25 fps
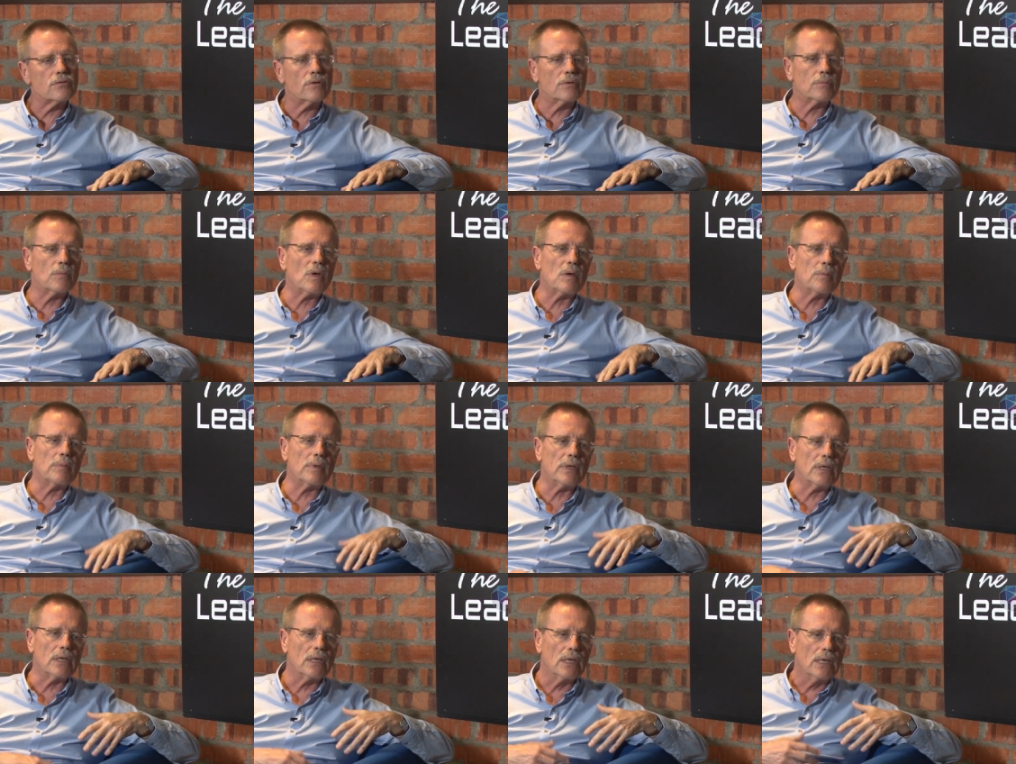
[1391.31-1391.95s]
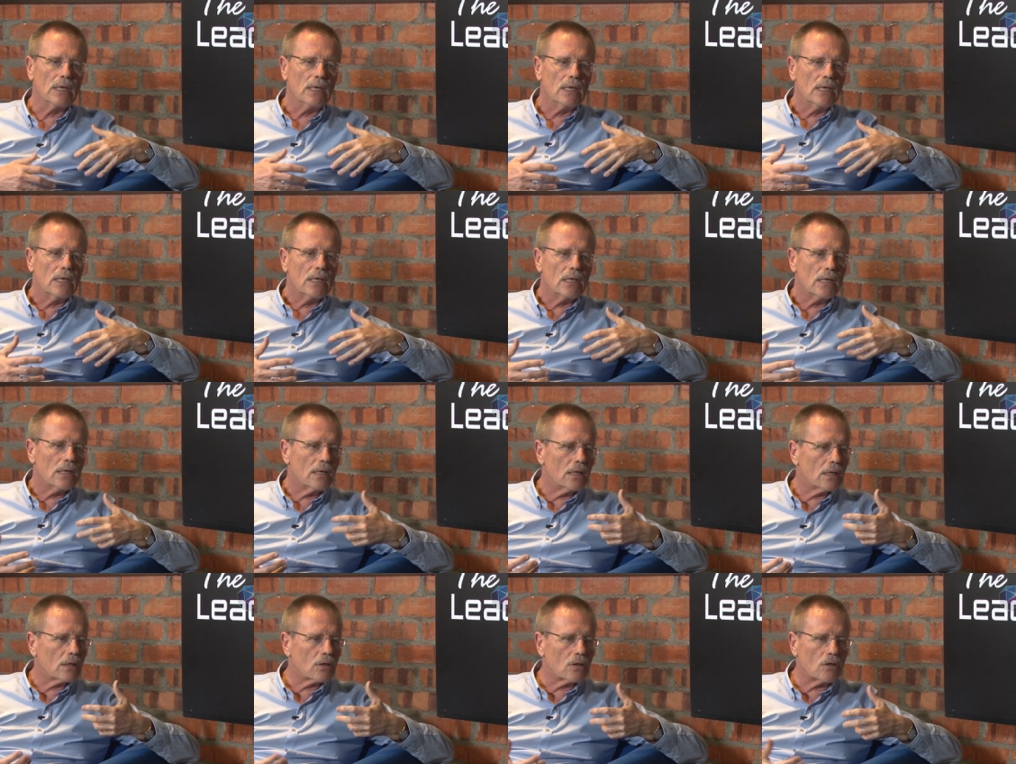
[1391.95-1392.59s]
It may be
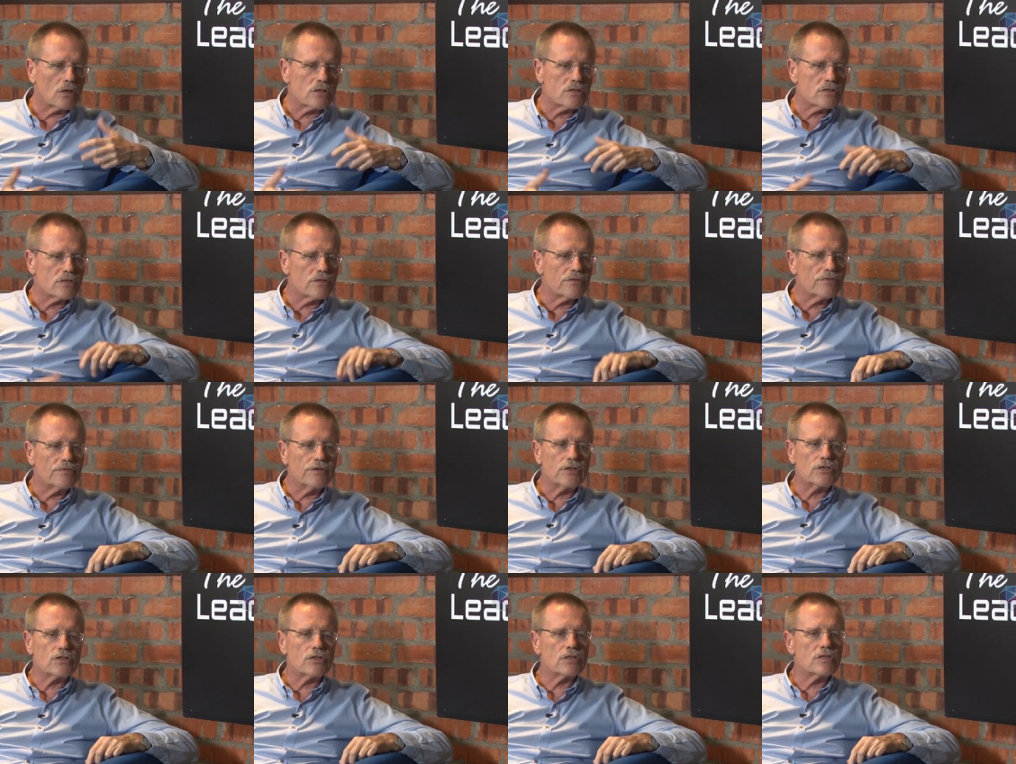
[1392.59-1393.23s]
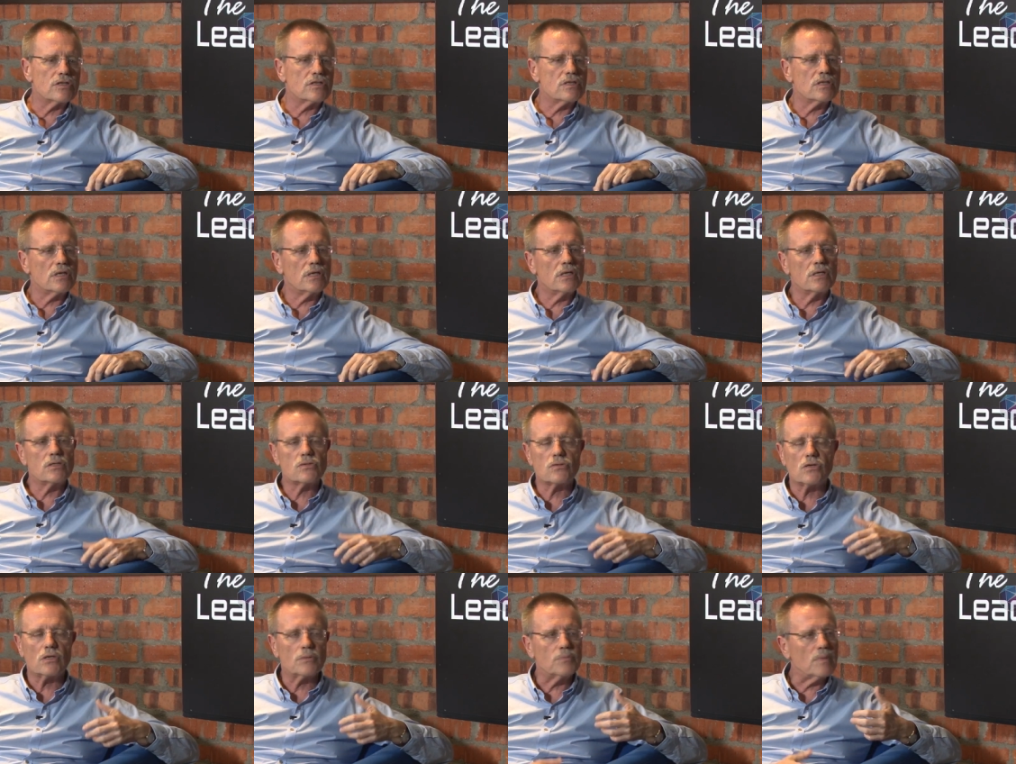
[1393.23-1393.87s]
cost
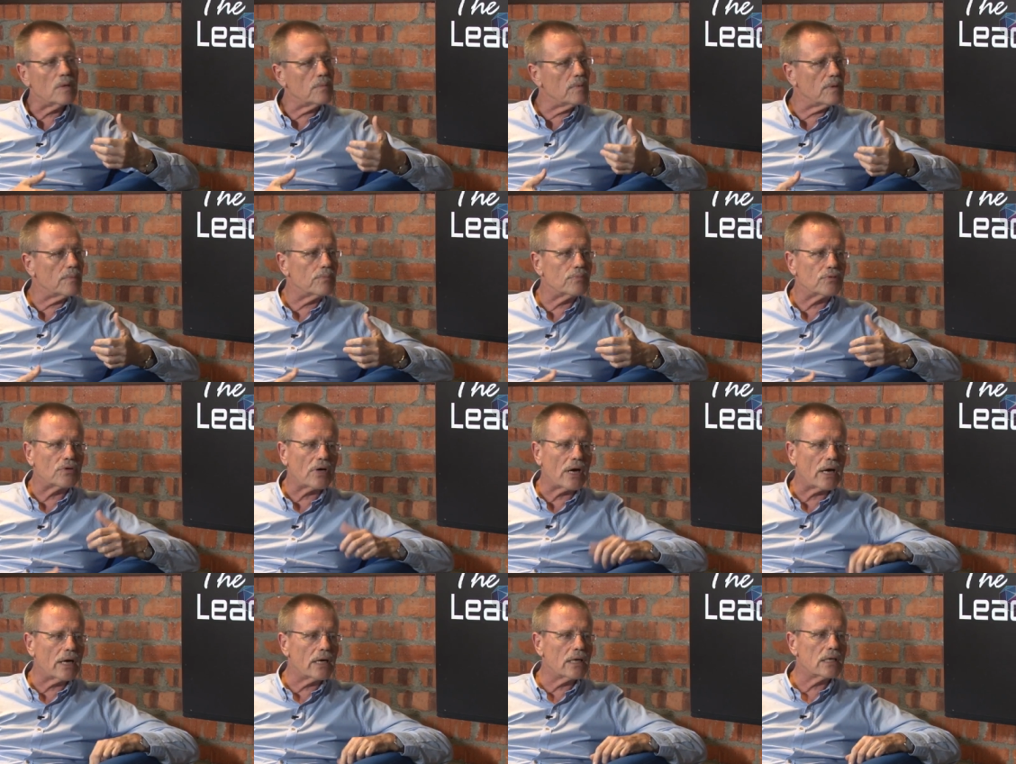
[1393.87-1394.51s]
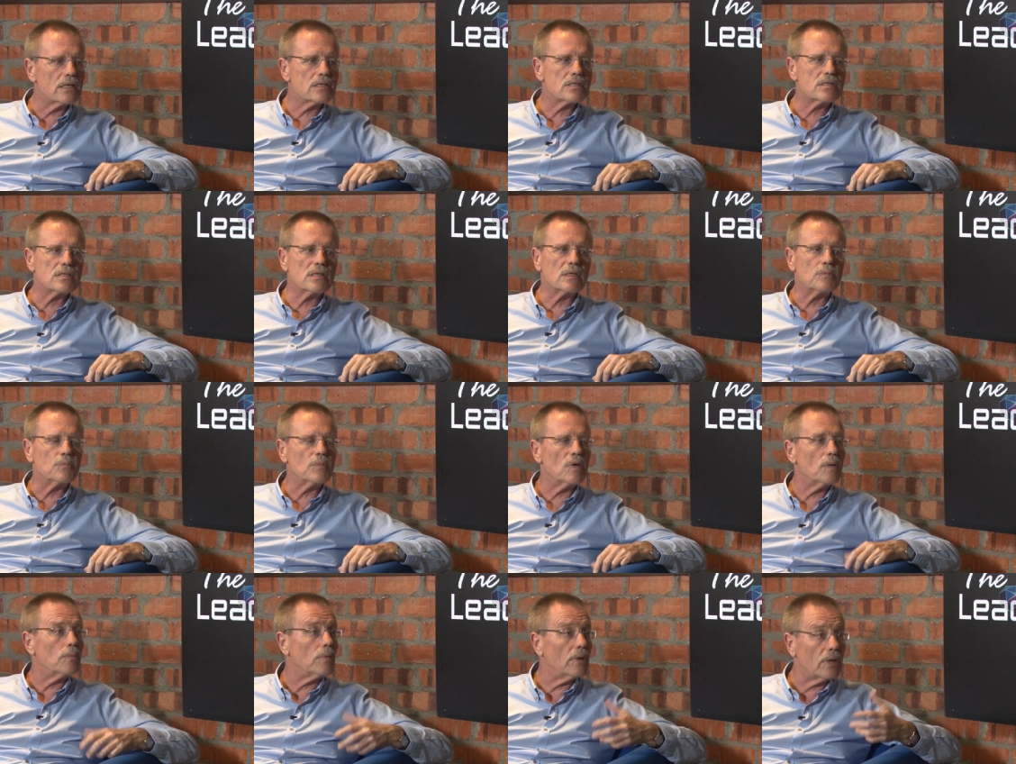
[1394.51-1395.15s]
efficiency, so it may be price,
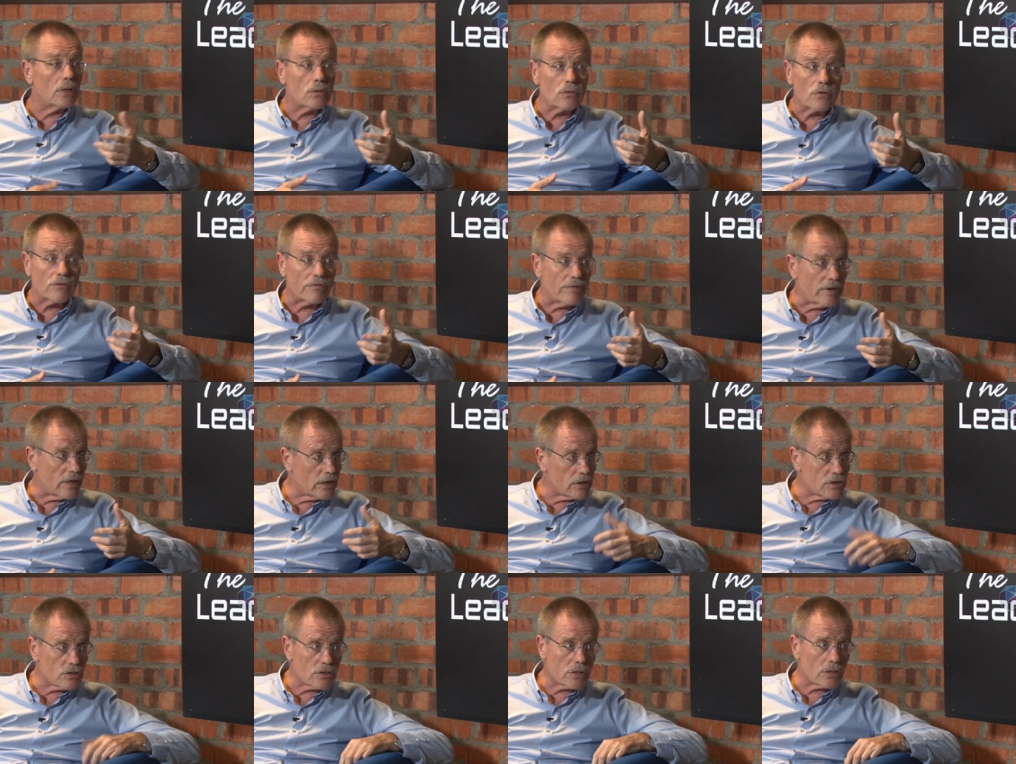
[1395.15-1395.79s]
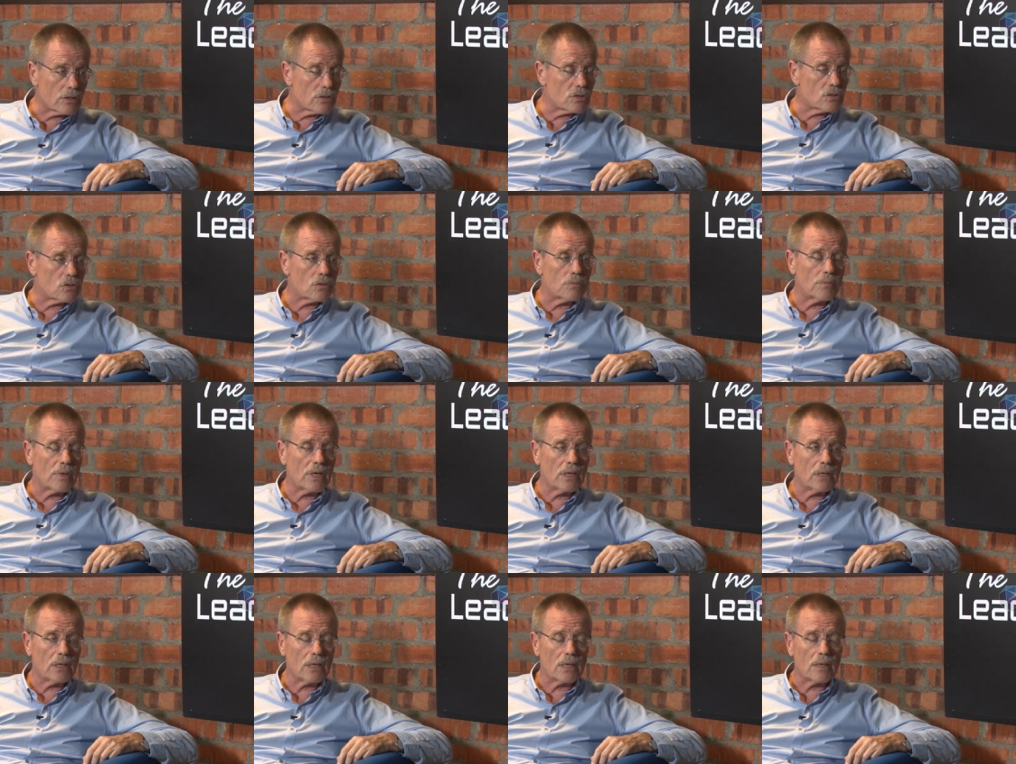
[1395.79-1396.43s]
it may be innovation, so
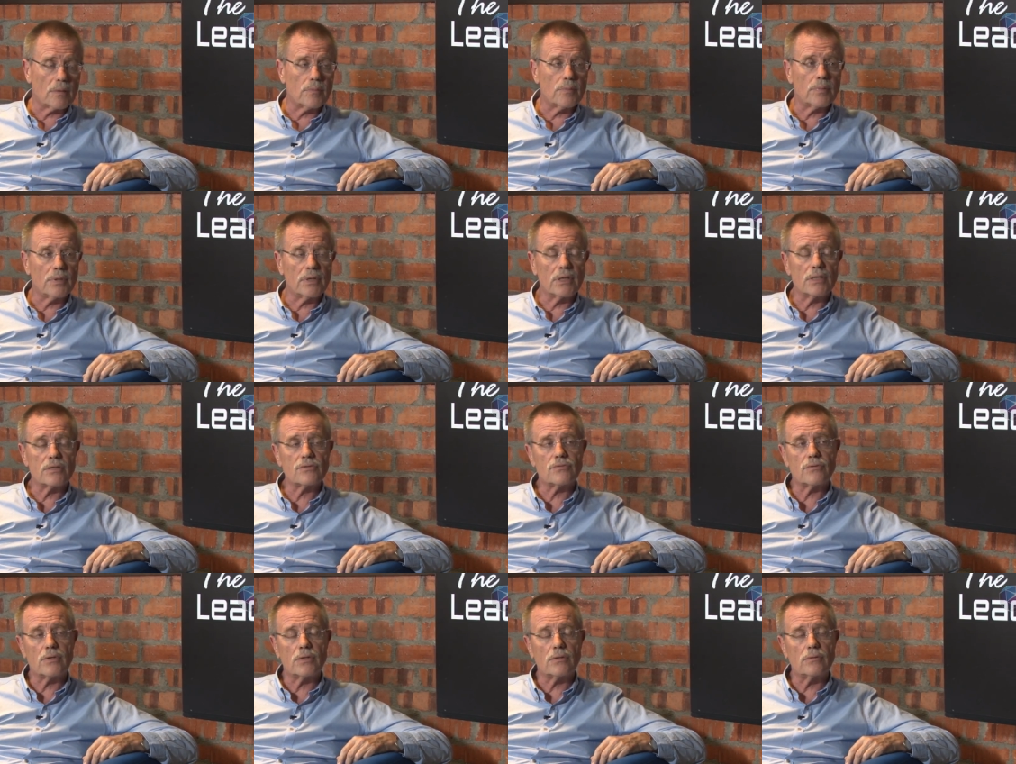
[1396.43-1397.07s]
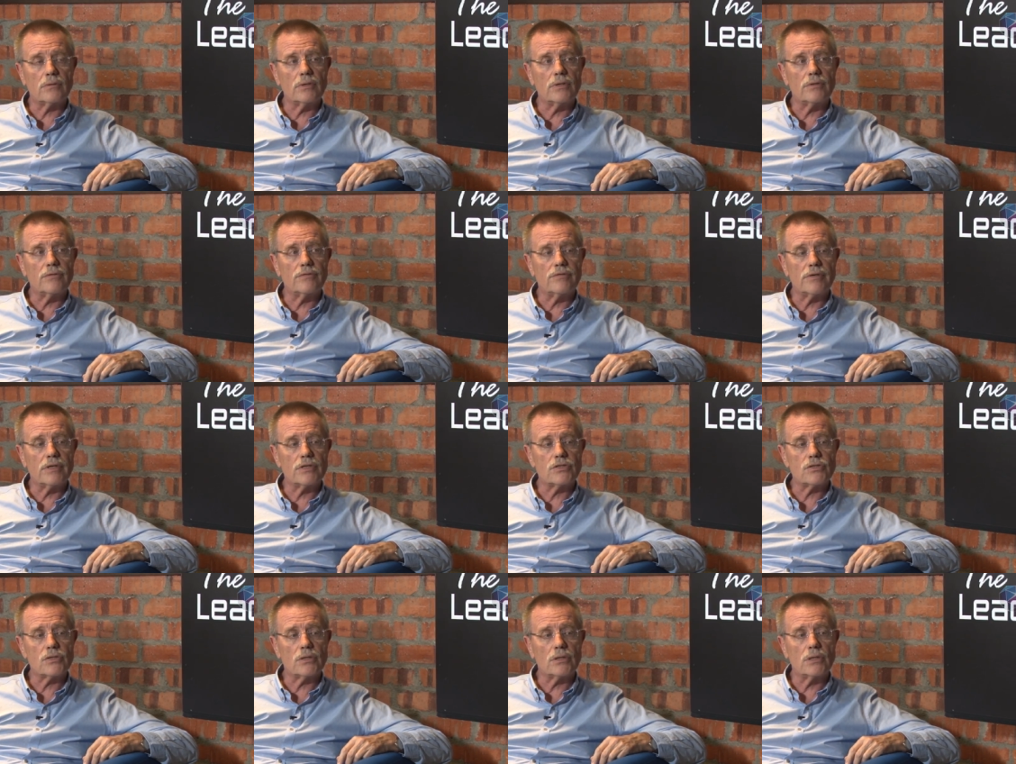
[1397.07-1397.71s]
many companies run on
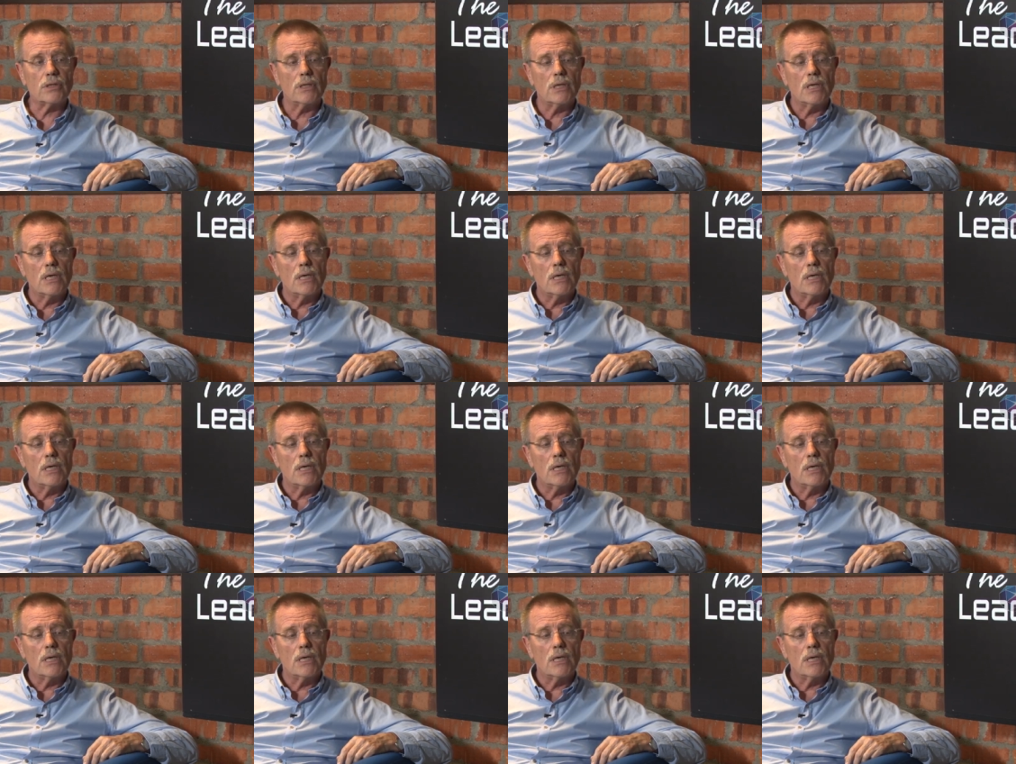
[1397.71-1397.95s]
innovation.